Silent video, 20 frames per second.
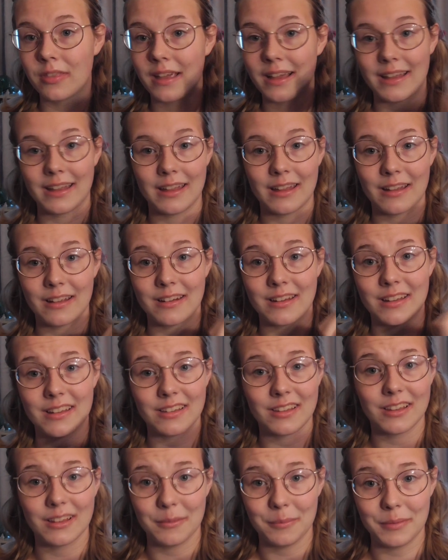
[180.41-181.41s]
that can't
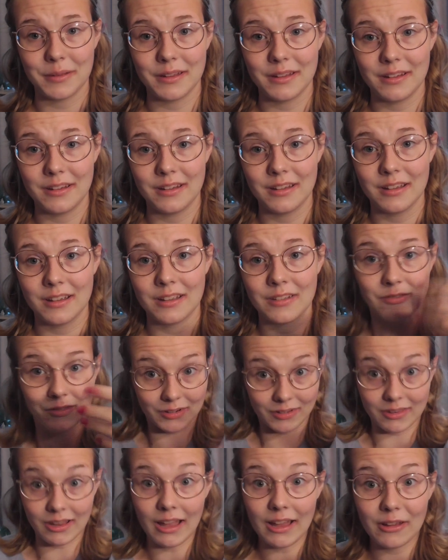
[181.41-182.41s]
easily be
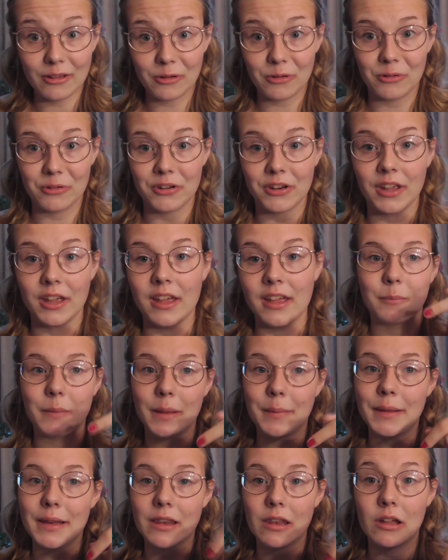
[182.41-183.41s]
recycled.
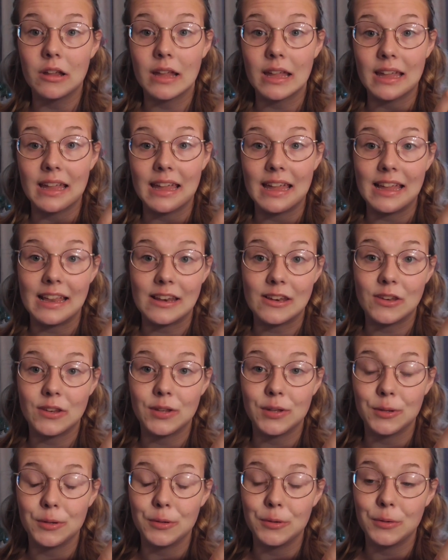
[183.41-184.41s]
Maybe looking
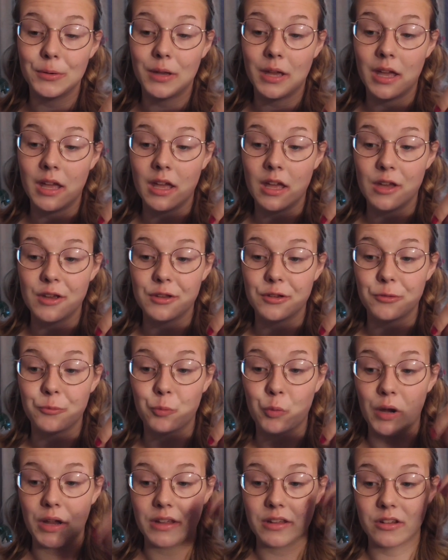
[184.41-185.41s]
into
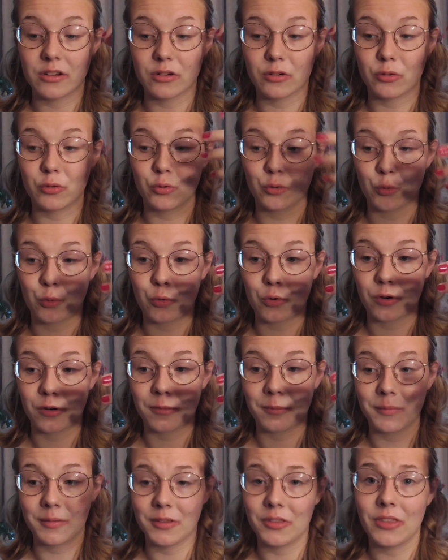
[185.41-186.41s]
what your
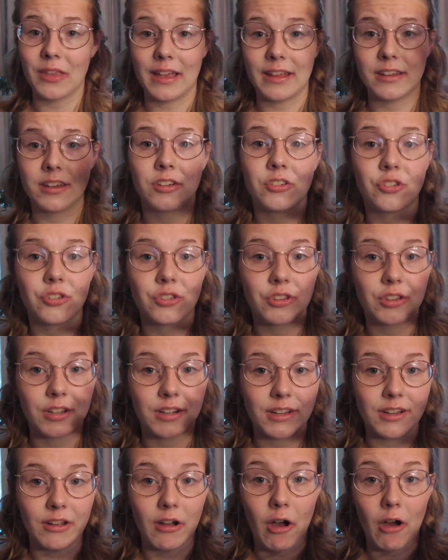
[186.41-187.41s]
dorm /
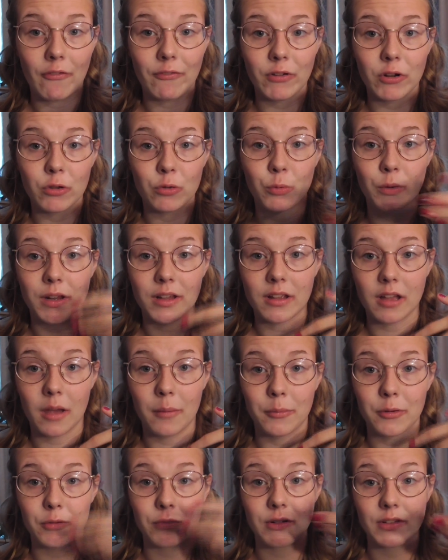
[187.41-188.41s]
city offers when it
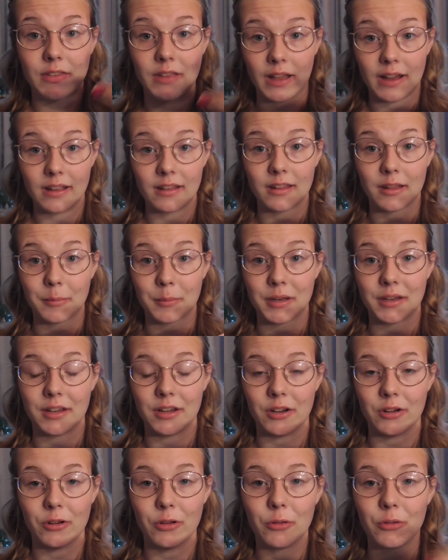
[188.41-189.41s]
comes to recycling
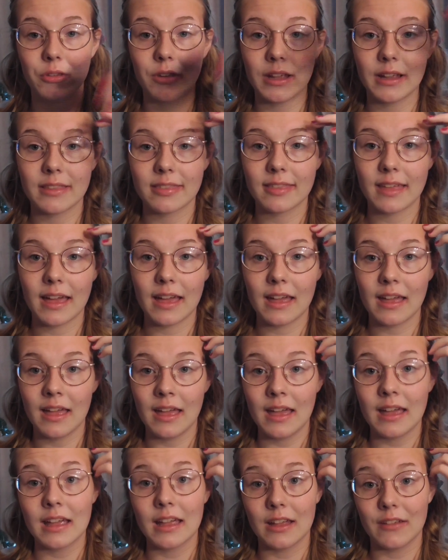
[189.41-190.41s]
materials like that,
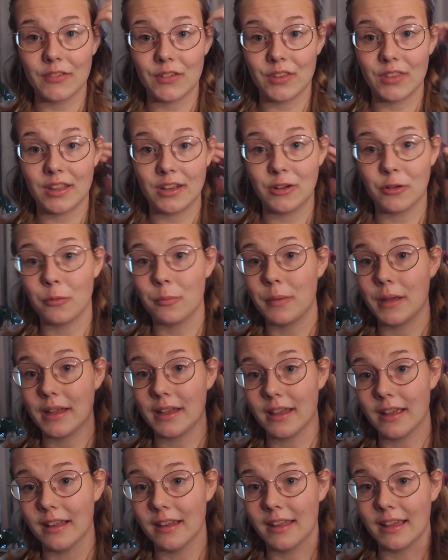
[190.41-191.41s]
if they don't
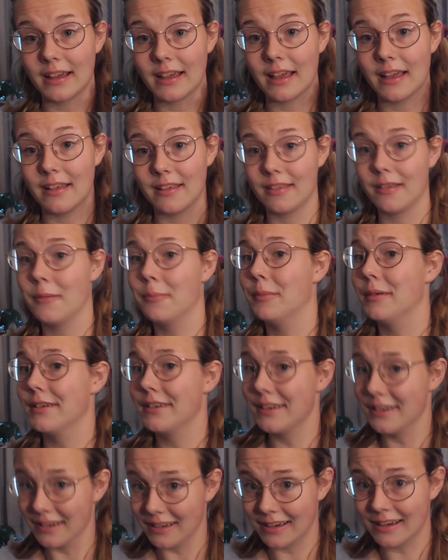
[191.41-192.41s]
make it as
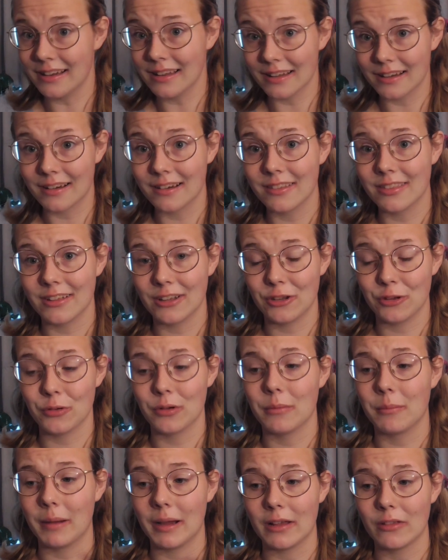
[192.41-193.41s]
abundantly clear as they
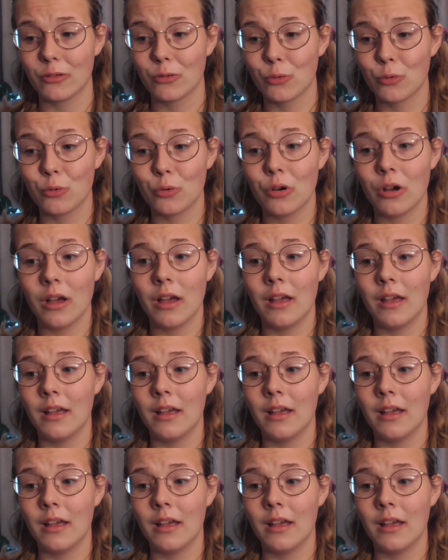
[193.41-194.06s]
do at my school,